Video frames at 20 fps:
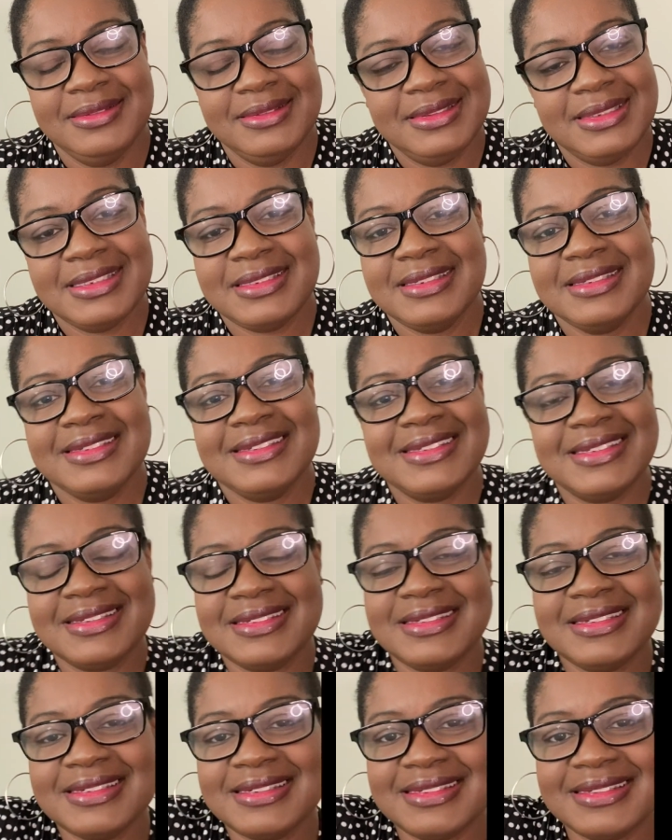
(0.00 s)
this
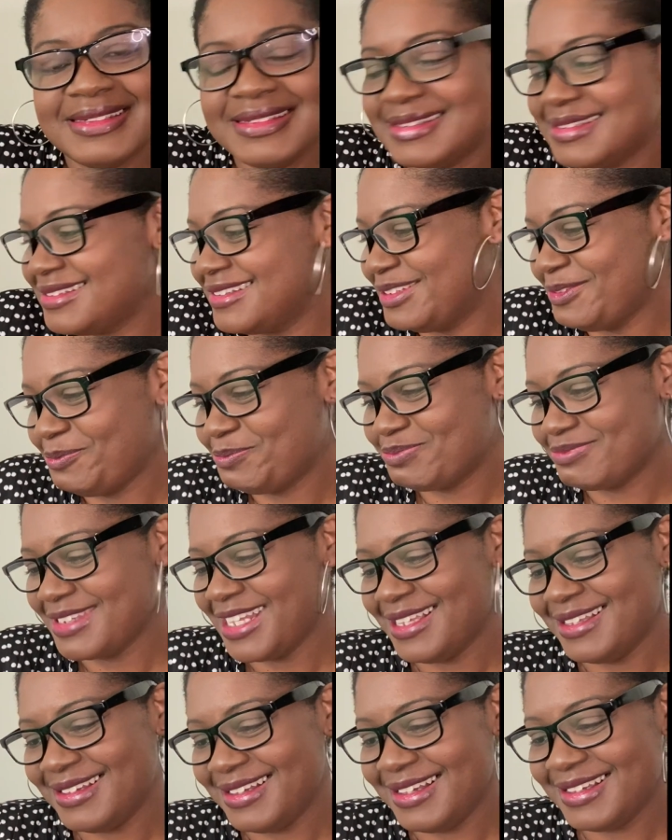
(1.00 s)
is this is
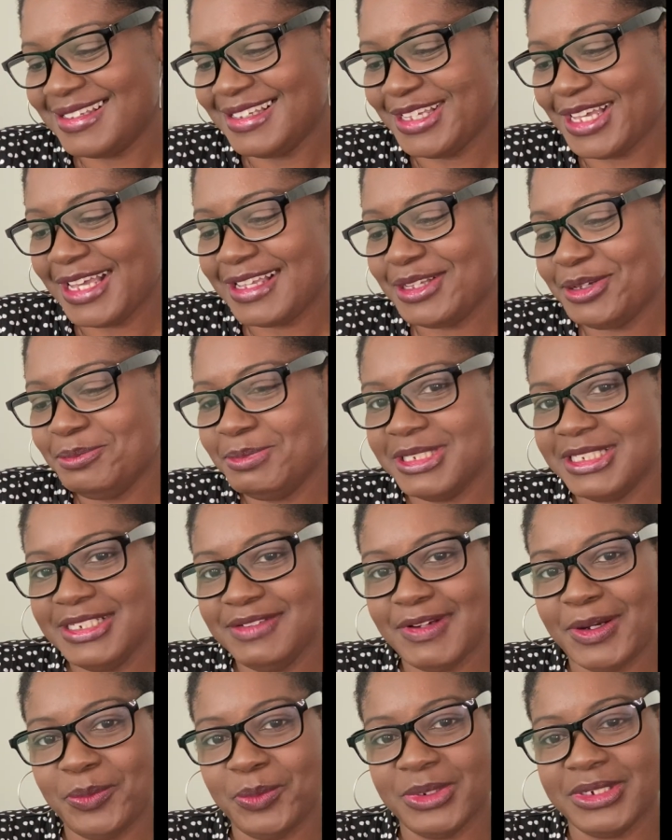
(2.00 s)
I can't I can not
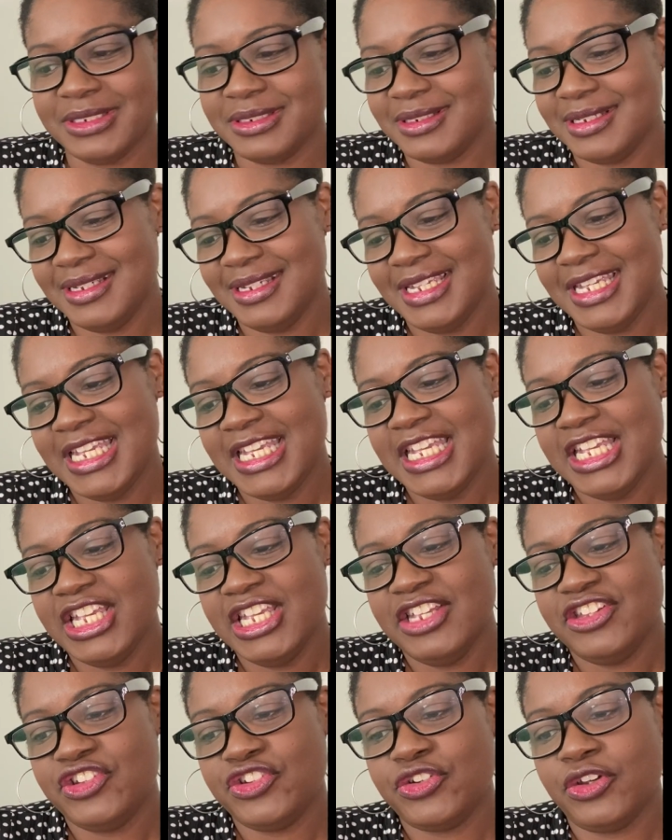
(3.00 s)
believe I won.
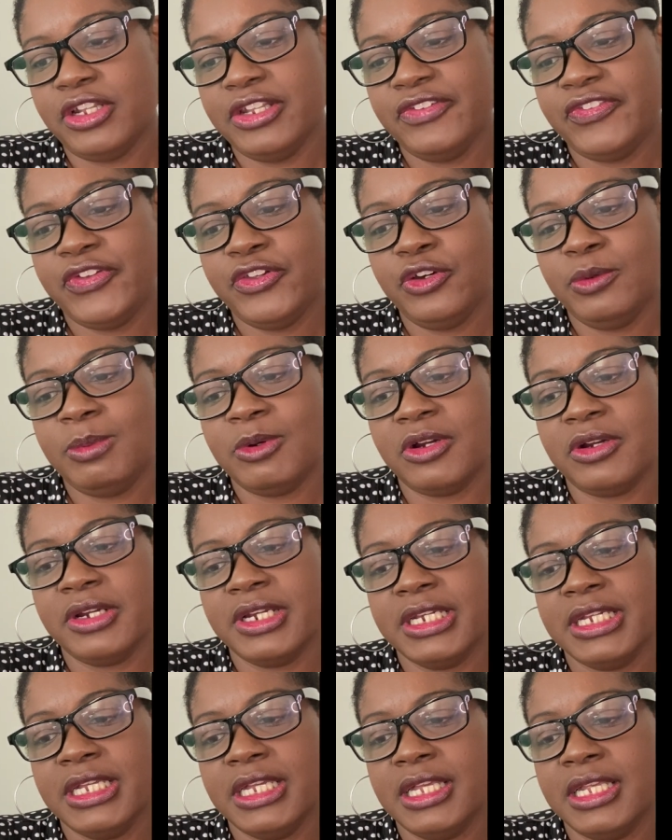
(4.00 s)
Charlotte
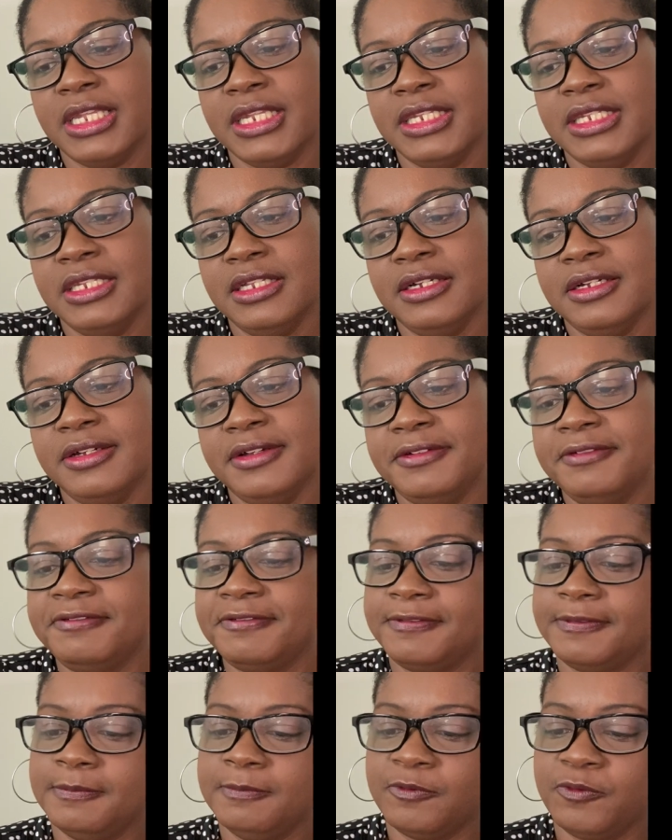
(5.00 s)
Tilbury Love
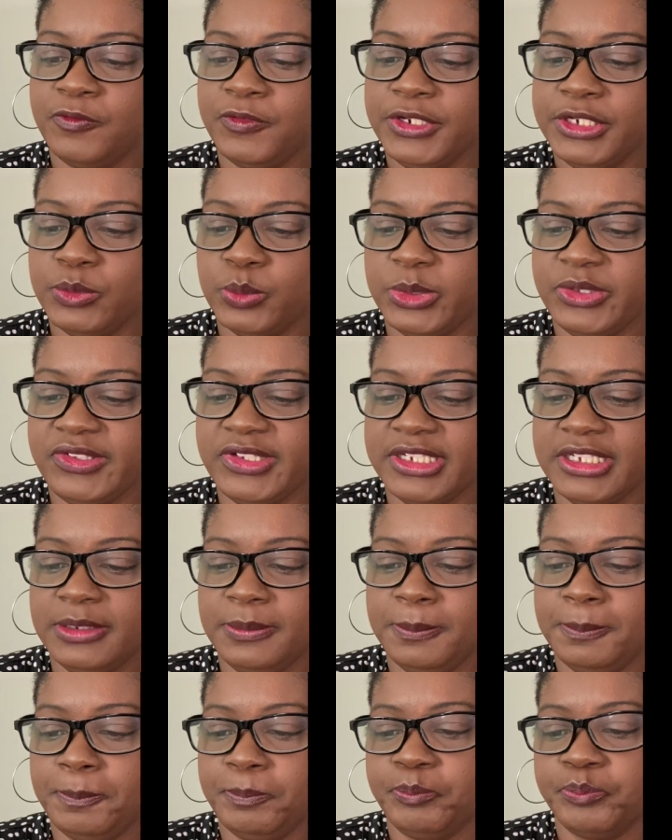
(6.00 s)
Frequency
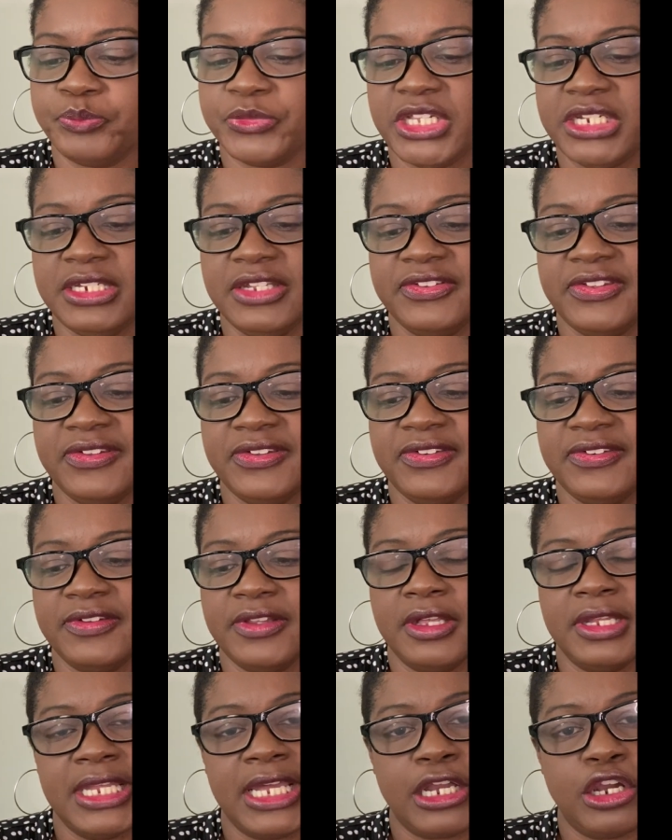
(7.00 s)
this is
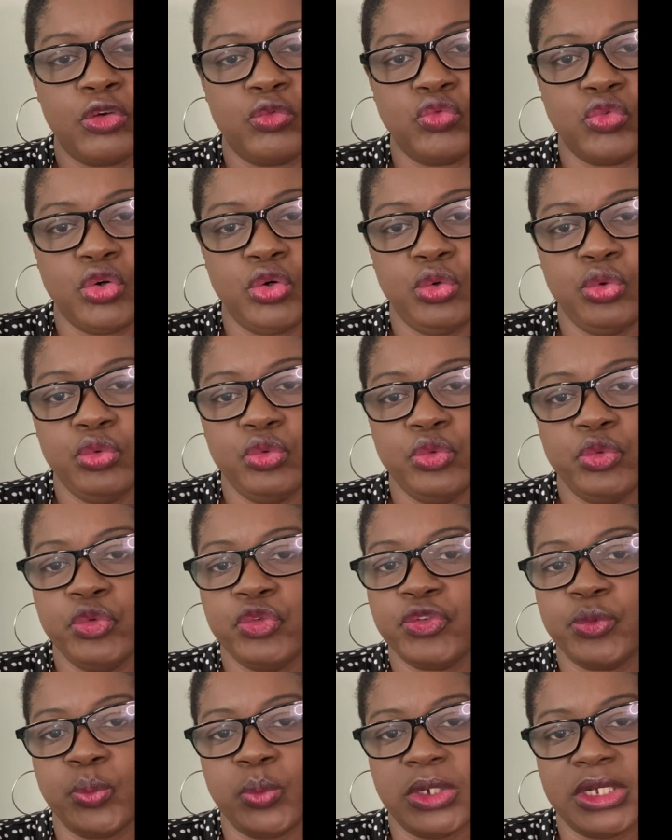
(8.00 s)
a, like a
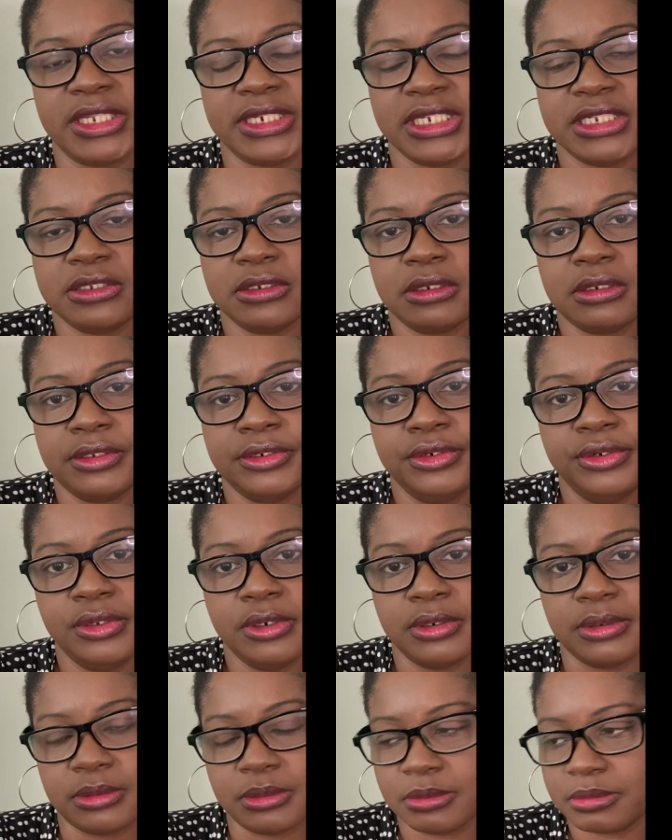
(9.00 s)
rose one. And y'all
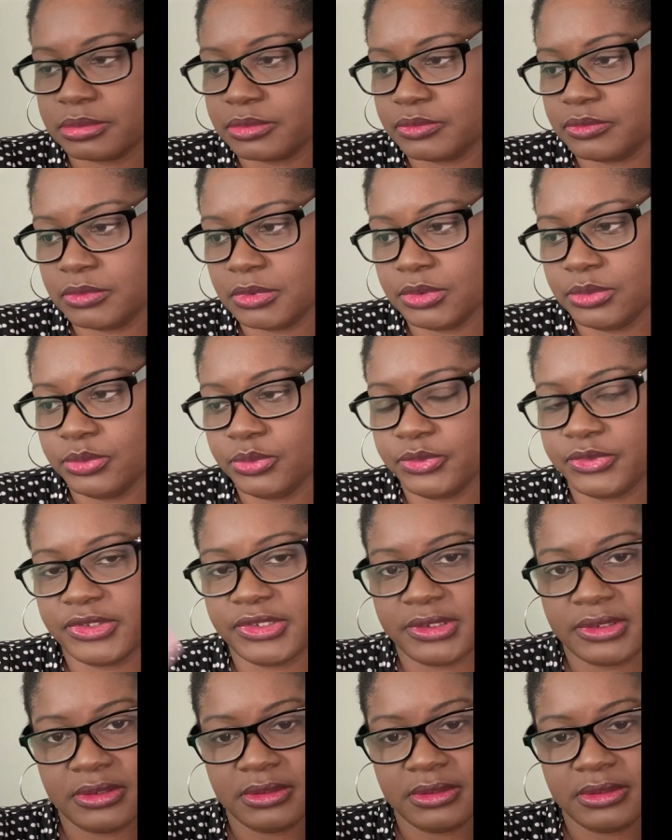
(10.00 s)
know rose.